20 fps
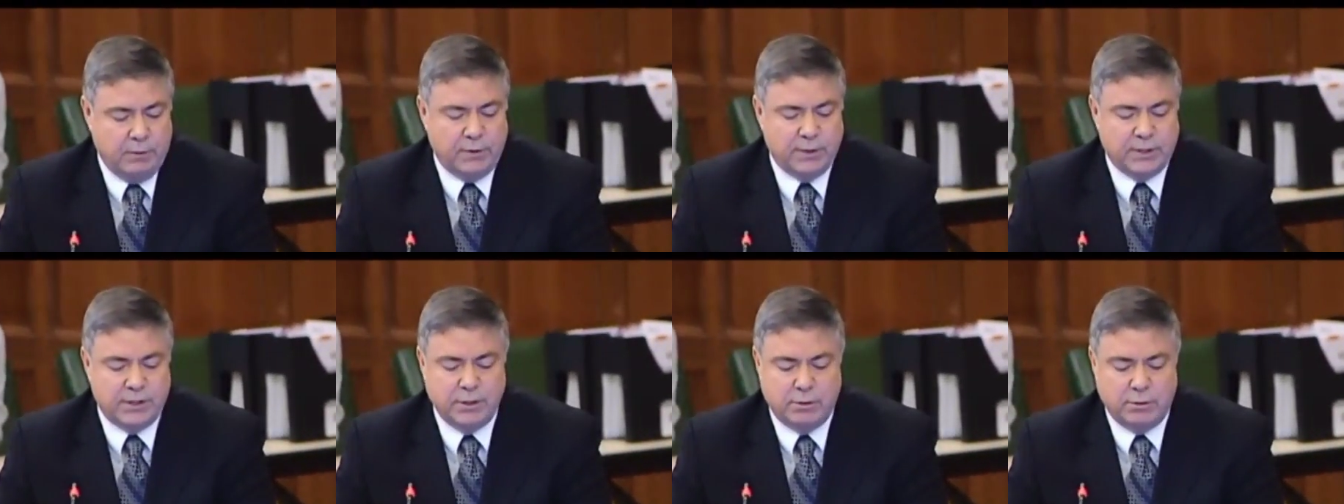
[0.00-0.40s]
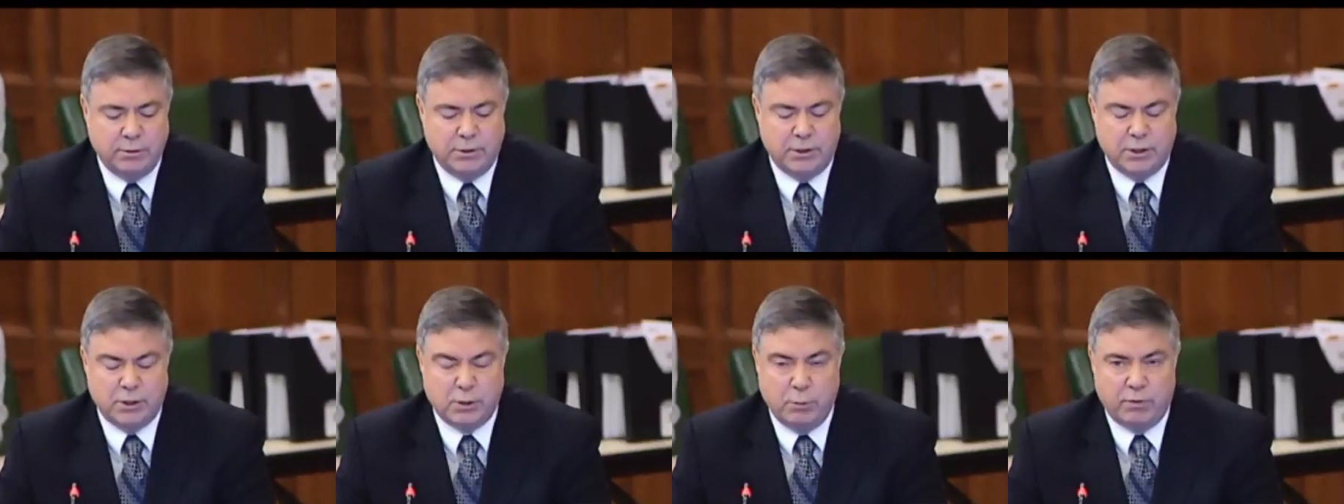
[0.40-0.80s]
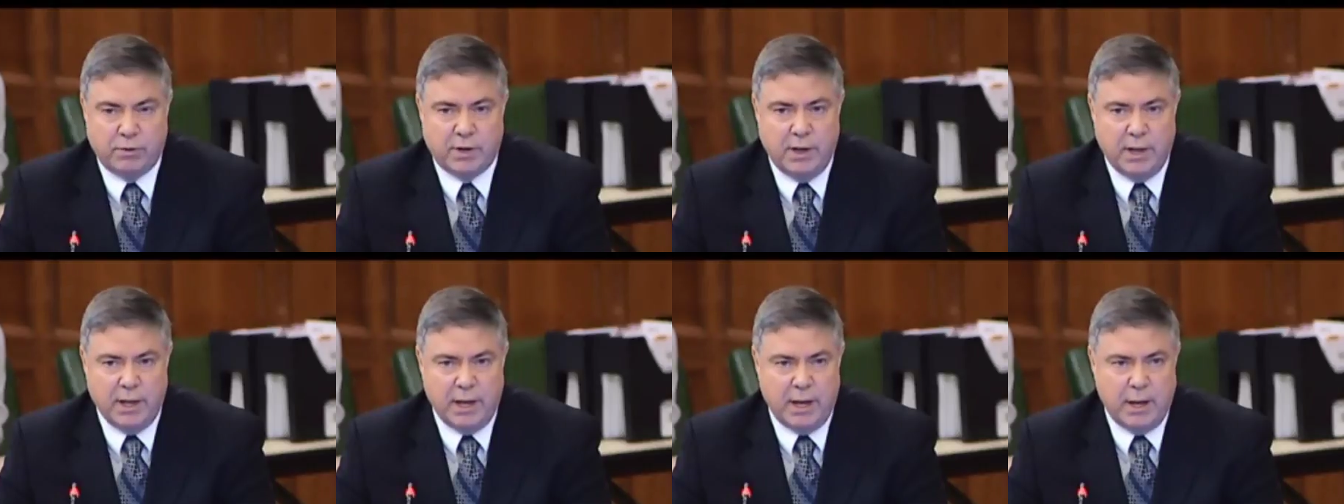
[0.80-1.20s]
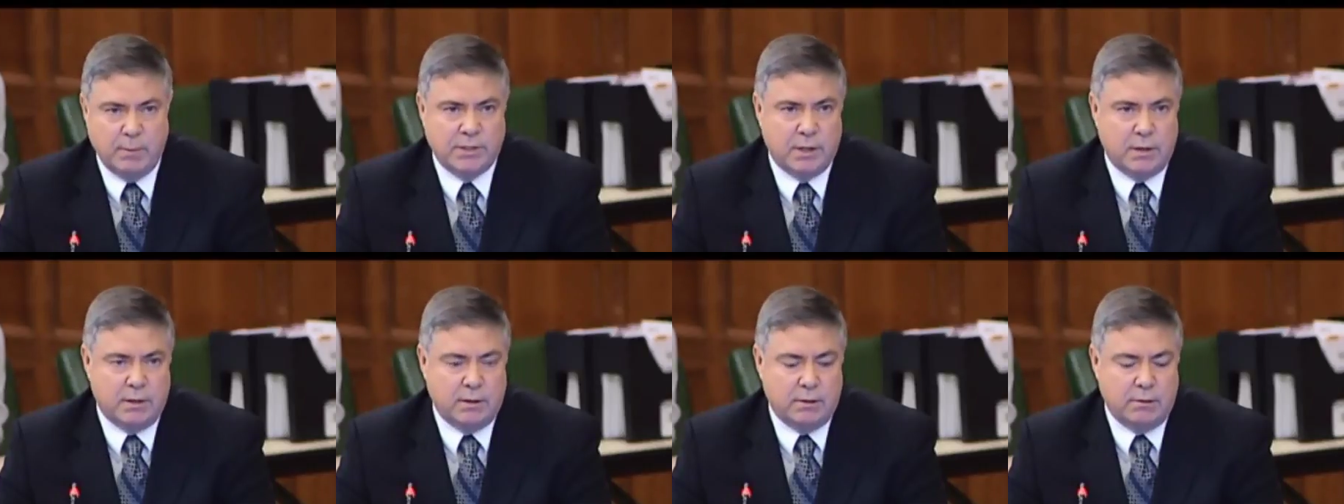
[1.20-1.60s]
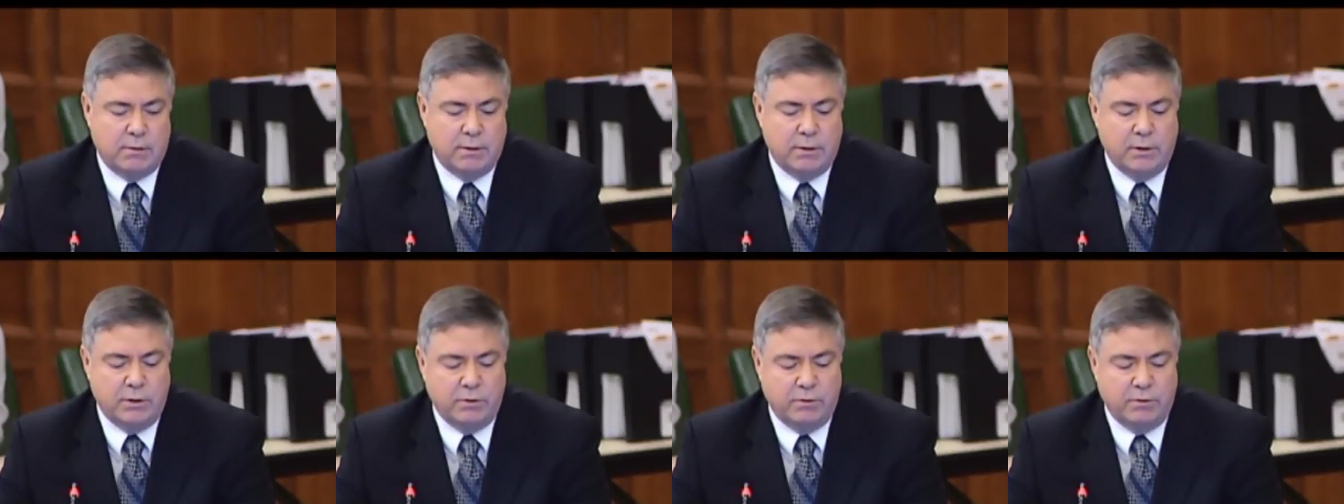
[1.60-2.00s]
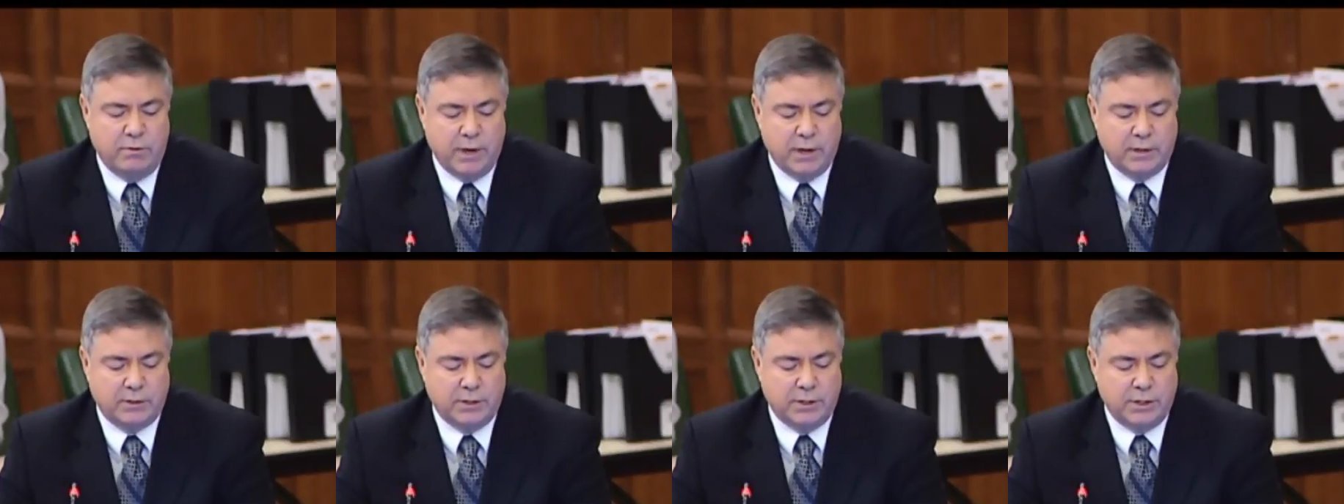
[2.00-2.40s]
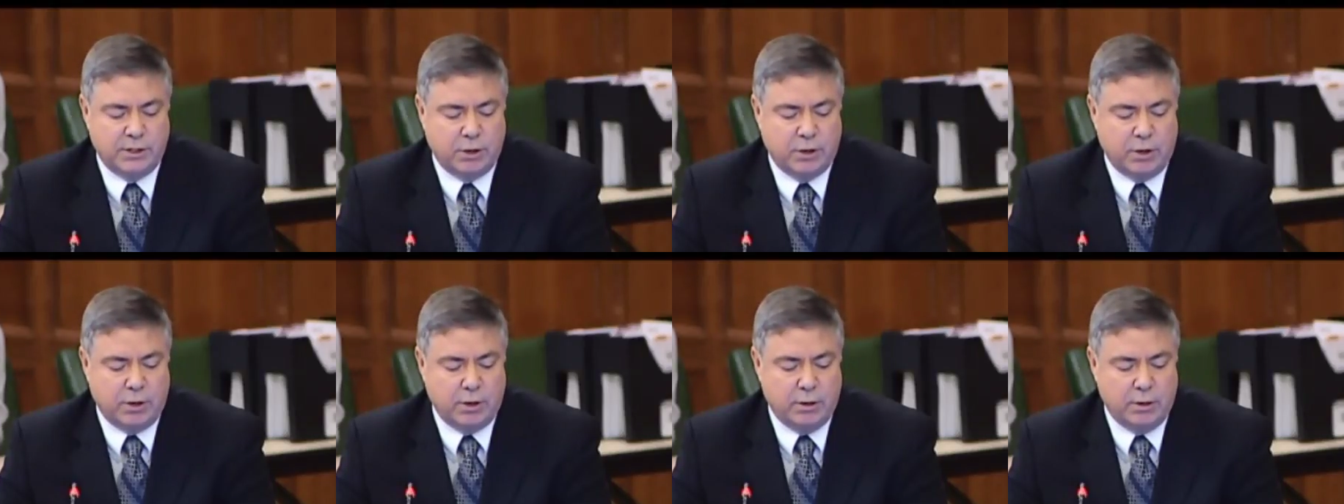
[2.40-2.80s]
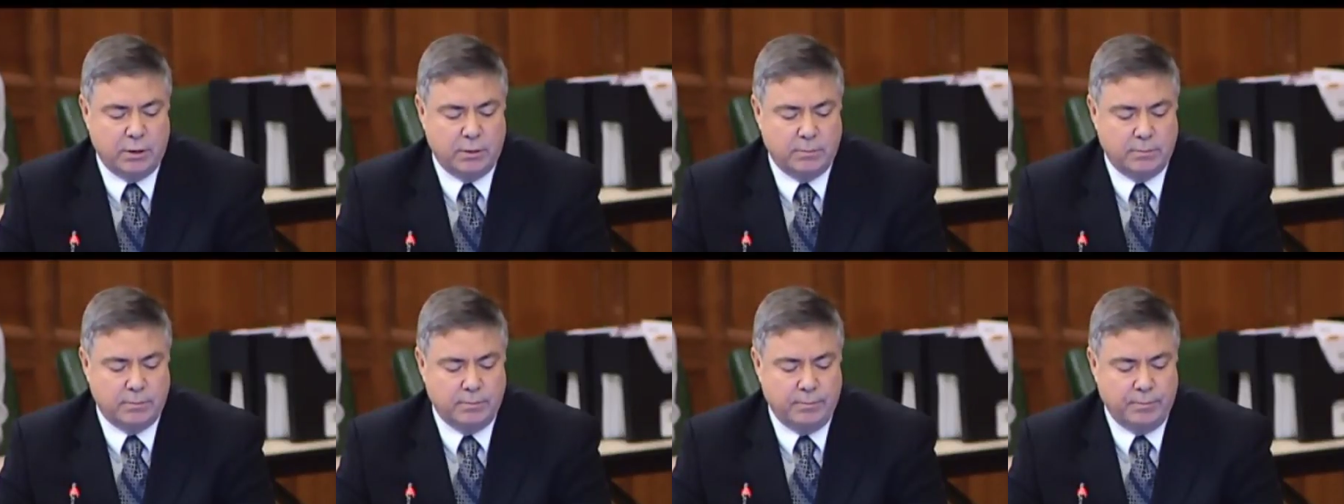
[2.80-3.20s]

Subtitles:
for soldiers with claims under the new Veterans Charter.